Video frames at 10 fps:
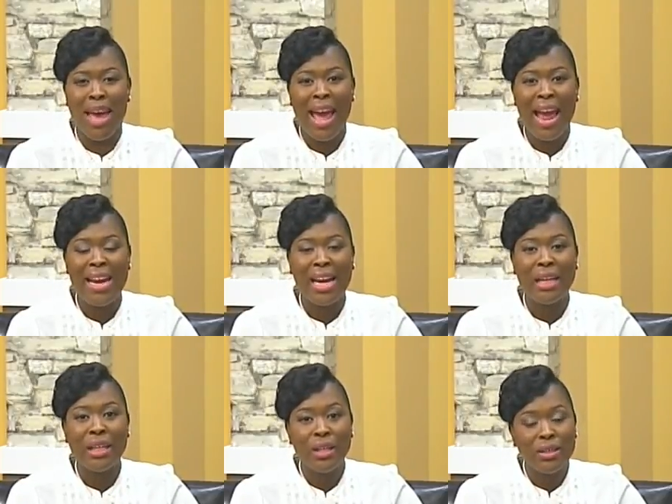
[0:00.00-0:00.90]
and I
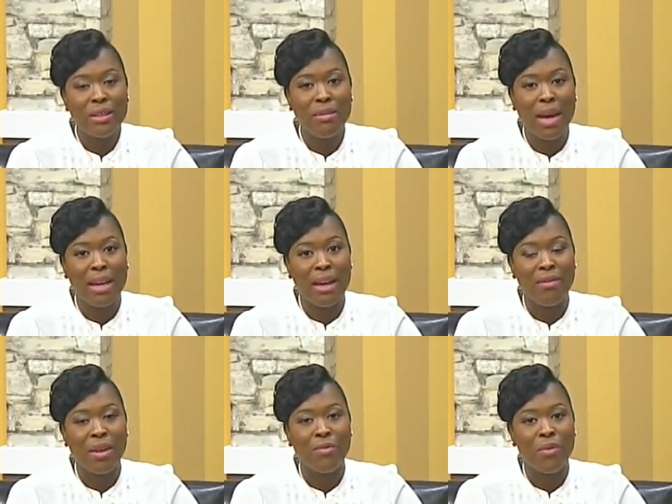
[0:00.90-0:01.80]
looked to my
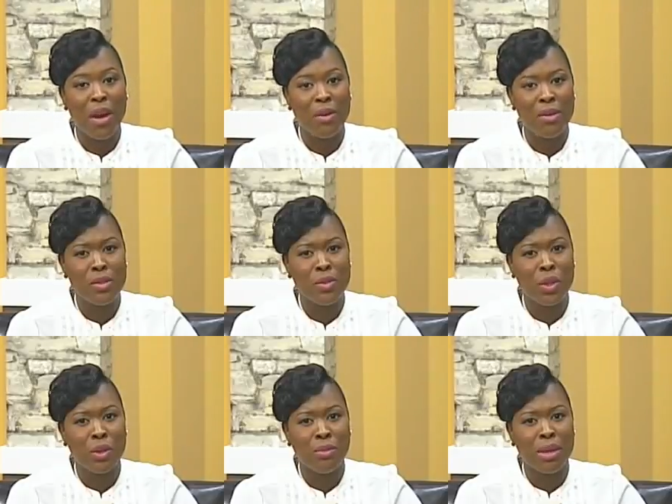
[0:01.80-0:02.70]
left and found this
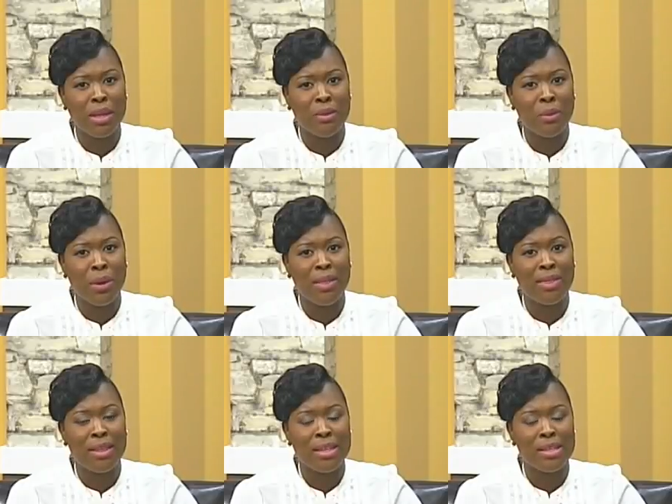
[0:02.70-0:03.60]
gentleman
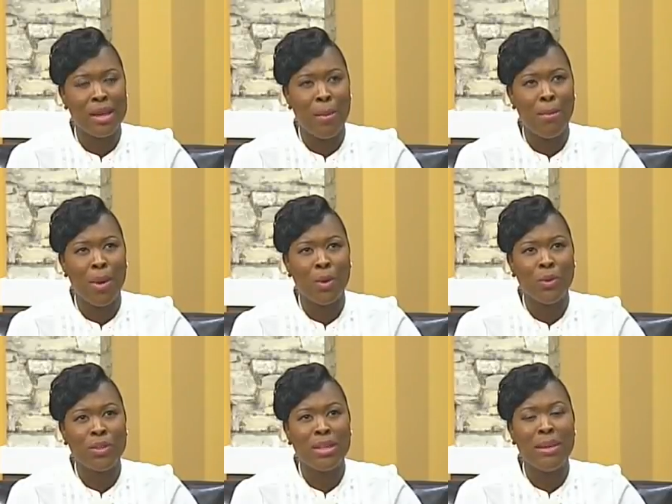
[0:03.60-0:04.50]
with this
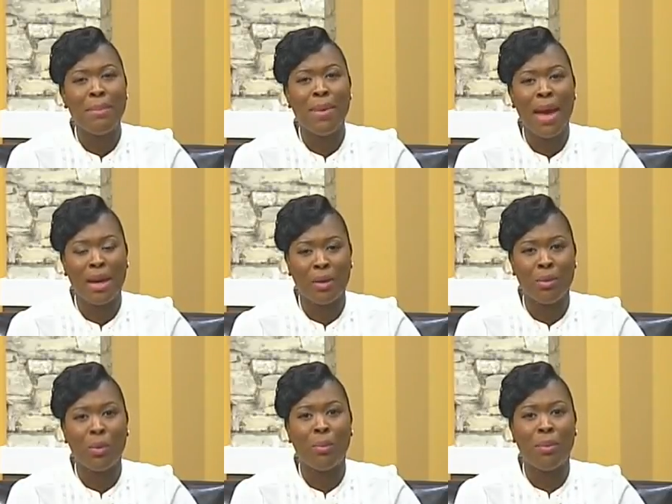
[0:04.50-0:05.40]
most
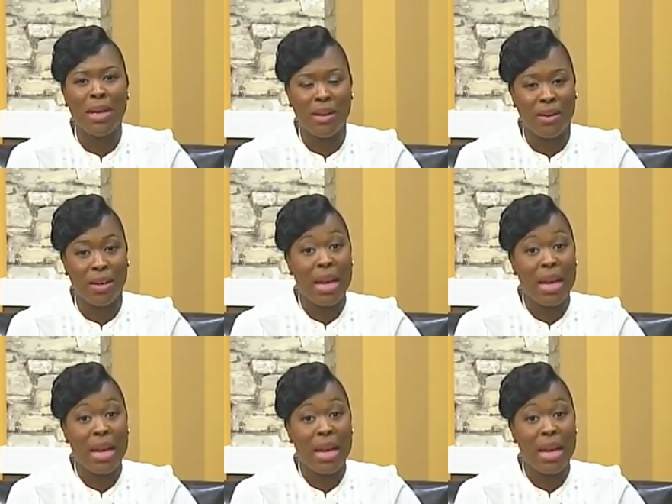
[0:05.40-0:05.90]
impeccable beard.